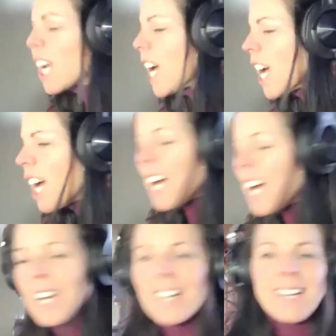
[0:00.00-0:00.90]

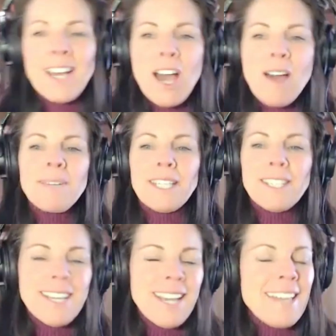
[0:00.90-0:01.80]
I'm like,
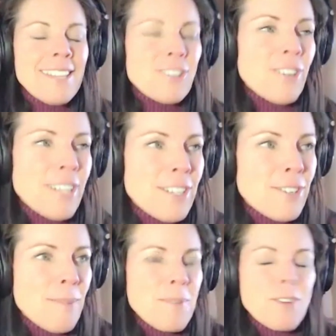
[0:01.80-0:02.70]
and they're going to a
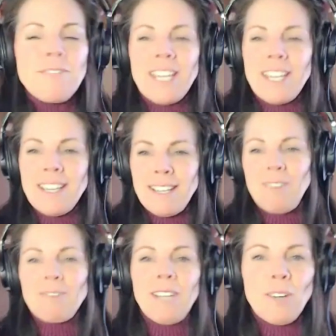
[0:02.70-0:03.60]
movie. And
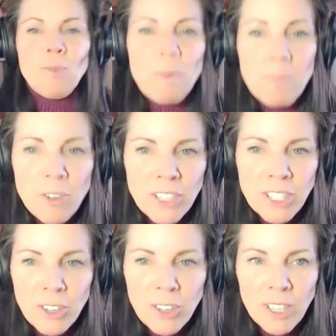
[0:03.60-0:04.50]
I'm like, what movie are
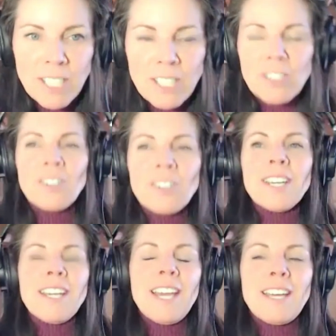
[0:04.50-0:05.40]
you going to?
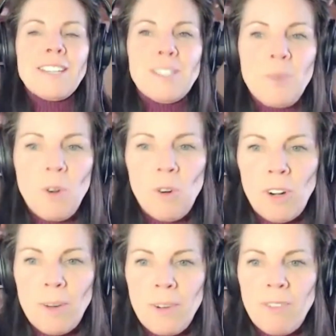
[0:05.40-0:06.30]
And it's some
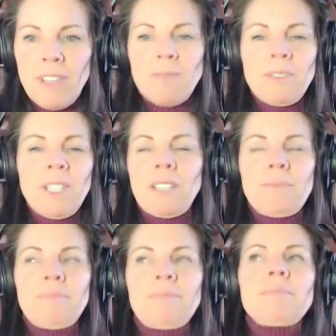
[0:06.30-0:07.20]
horror movie. I'm like,
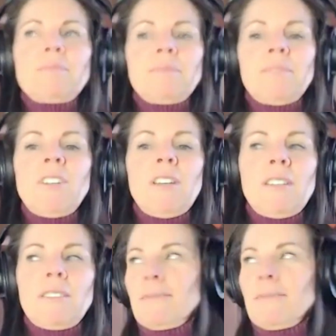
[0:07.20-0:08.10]
oh,
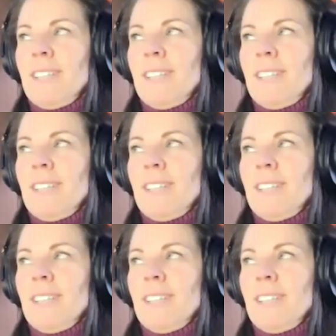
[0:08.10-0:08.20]
thanks.